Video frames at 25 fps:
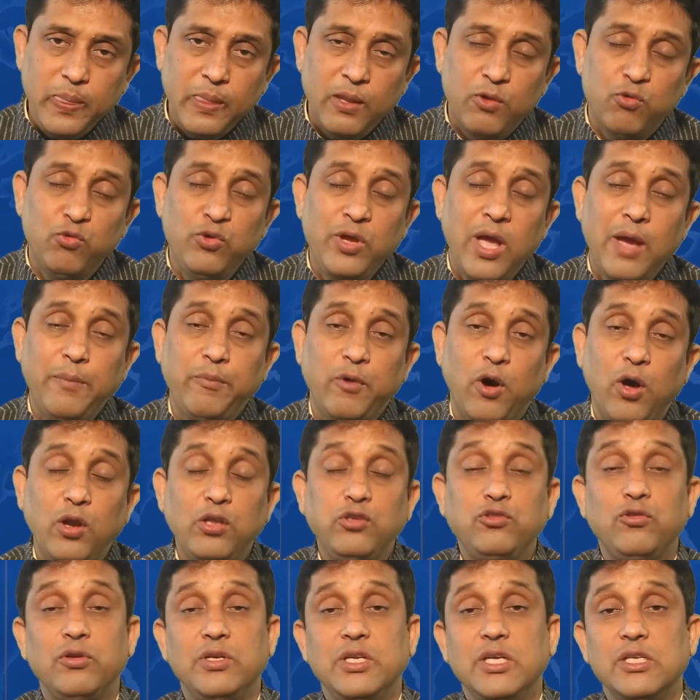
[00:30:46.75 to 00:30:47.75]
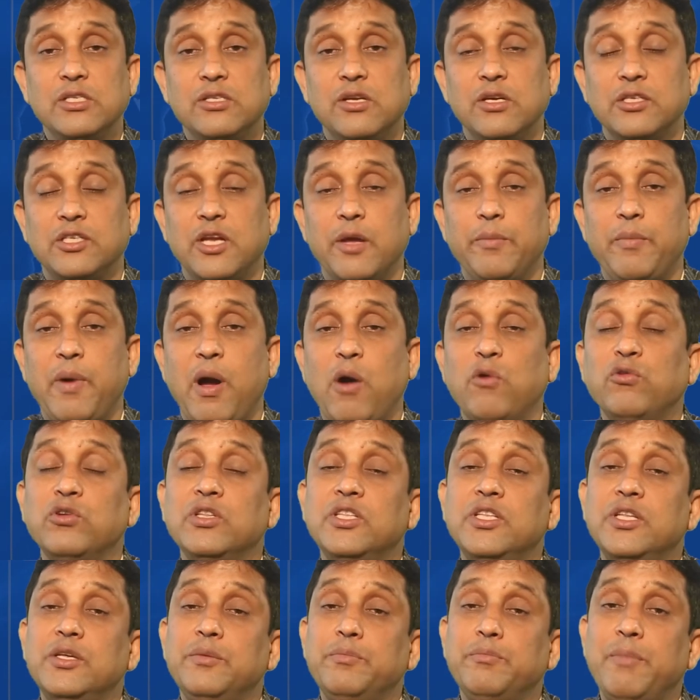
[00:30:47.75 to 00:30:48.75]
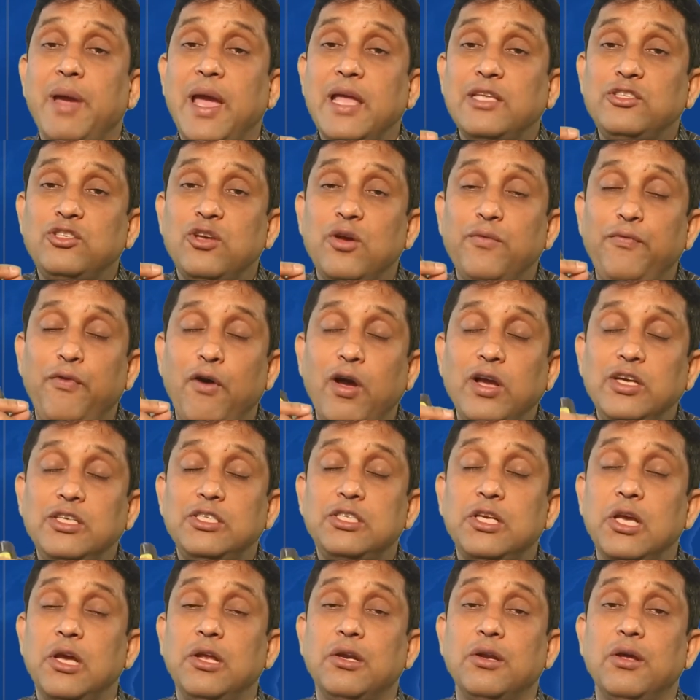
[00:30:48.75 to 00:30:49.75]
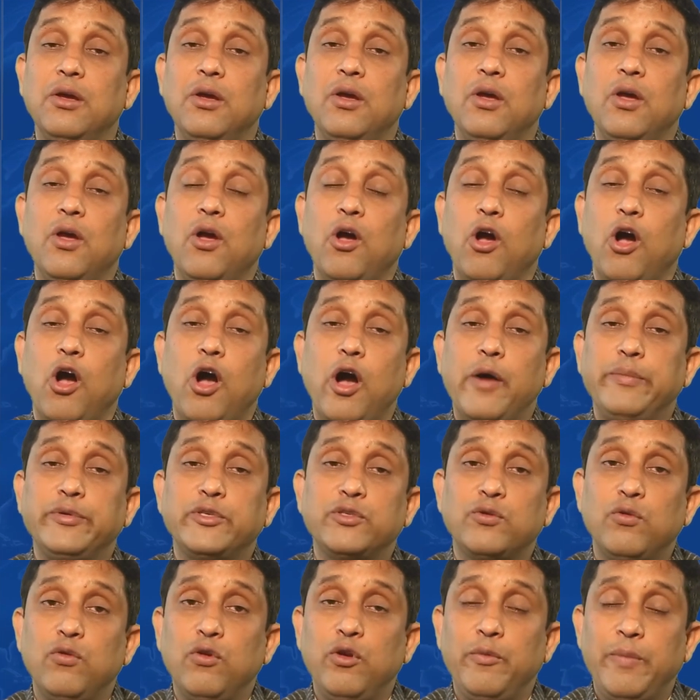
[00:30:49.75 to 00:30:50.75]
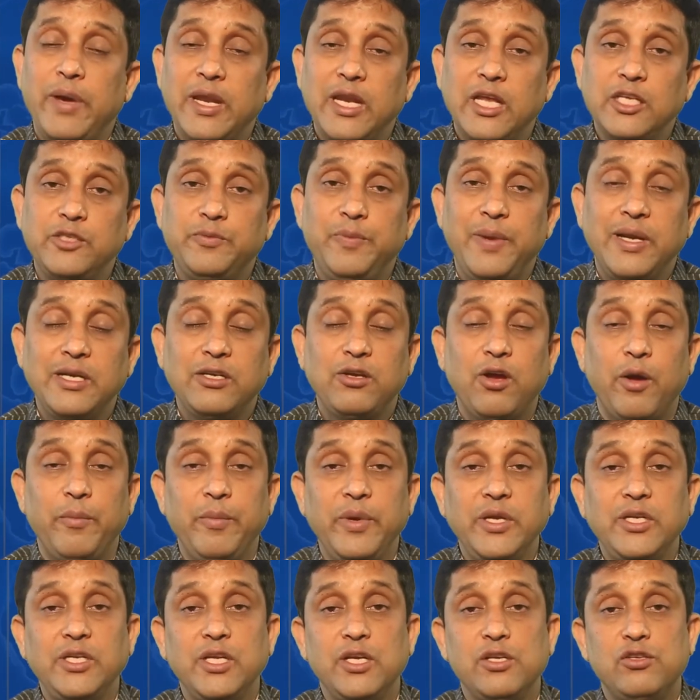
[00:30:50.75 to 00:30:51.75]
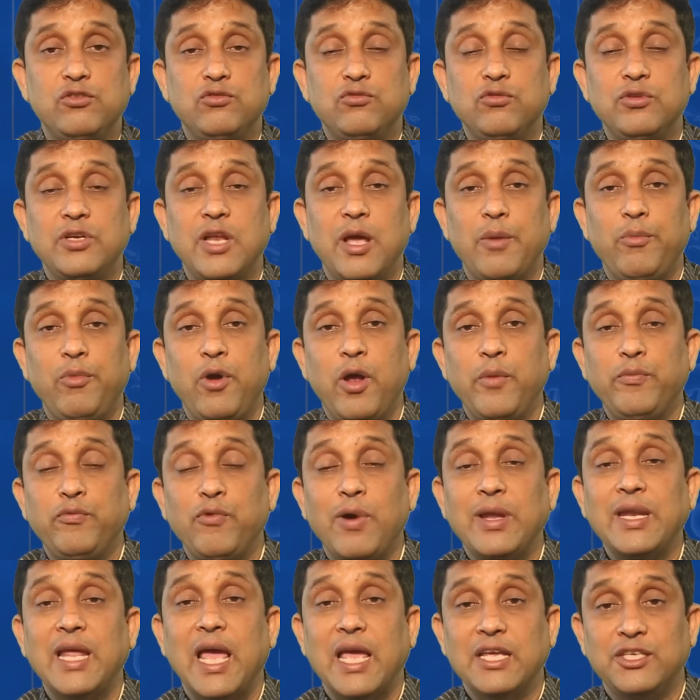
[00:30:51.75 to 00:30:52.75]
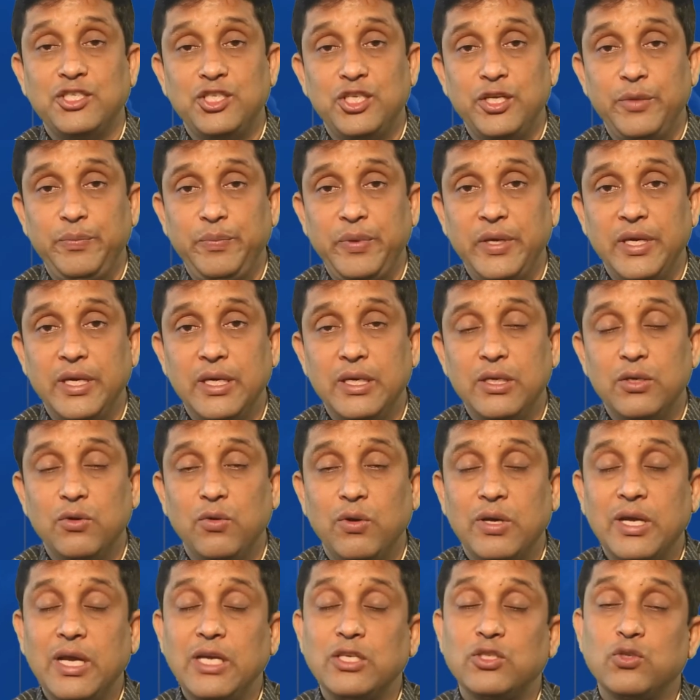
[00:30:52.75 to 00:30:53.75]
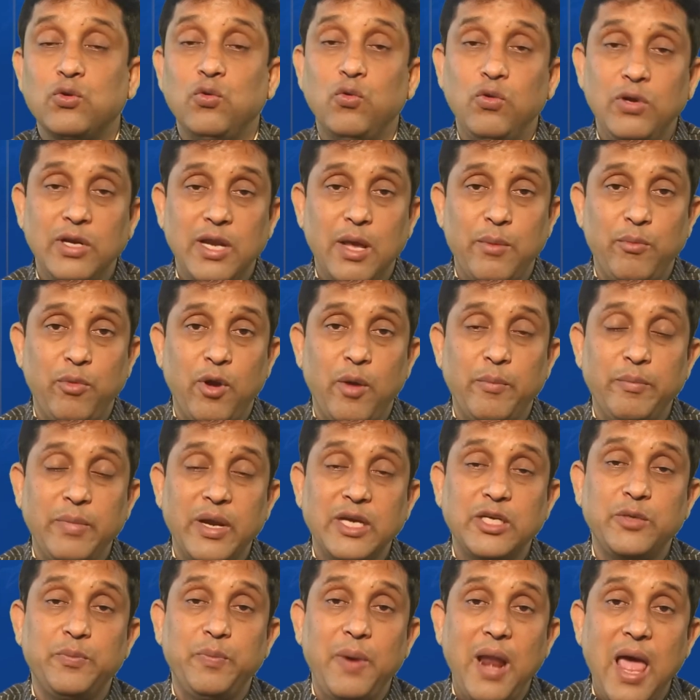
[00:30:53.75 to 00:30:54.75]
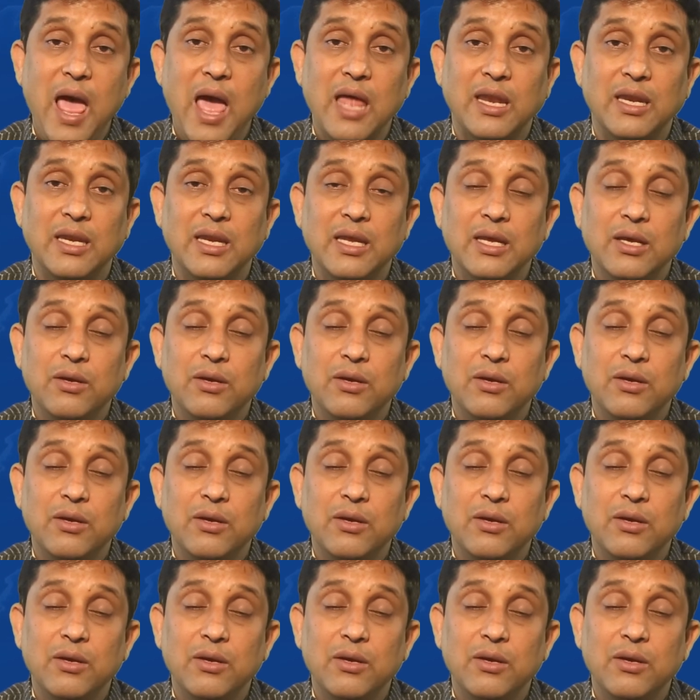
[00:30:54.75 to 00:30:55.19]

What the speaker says: we have also discussed about the major function of school management committee is to develop one SDP, okay, school development plan.